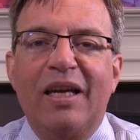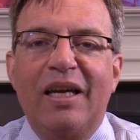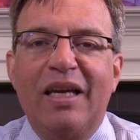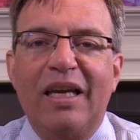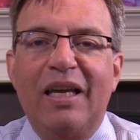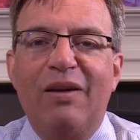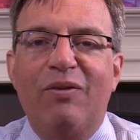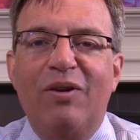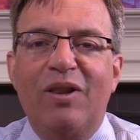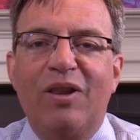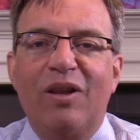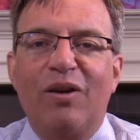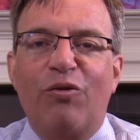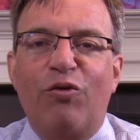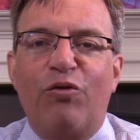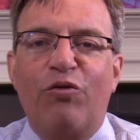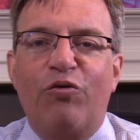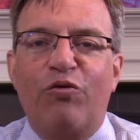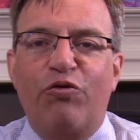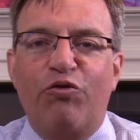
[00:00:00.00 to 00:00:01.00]
even the
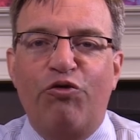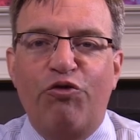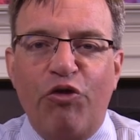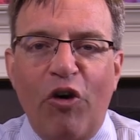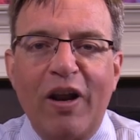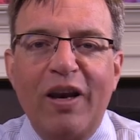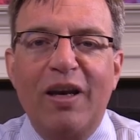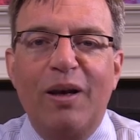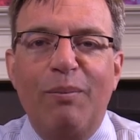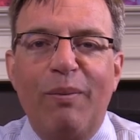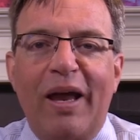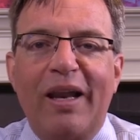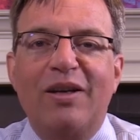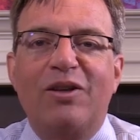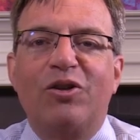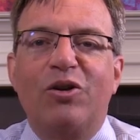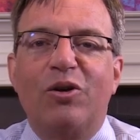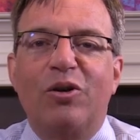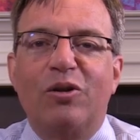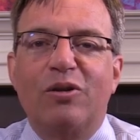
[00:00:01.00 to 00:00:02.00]

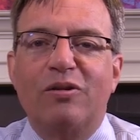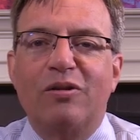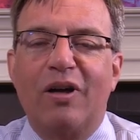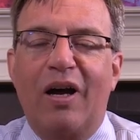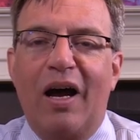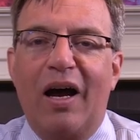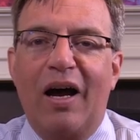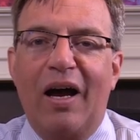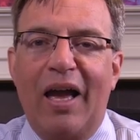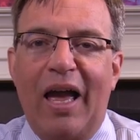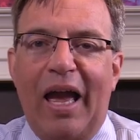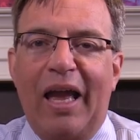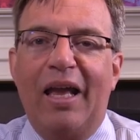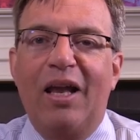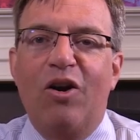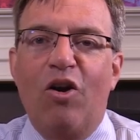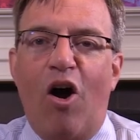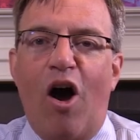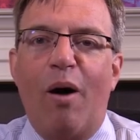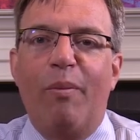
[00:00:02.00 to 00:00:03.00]
fundamental
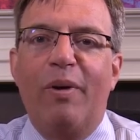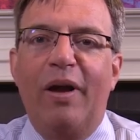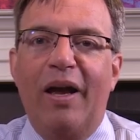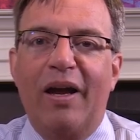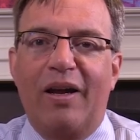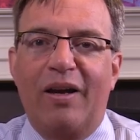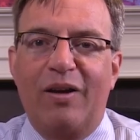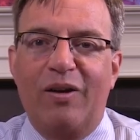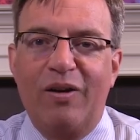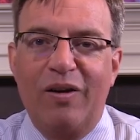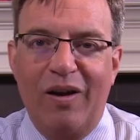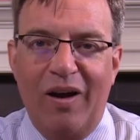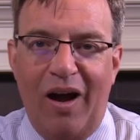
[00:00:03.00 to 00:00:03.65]
economic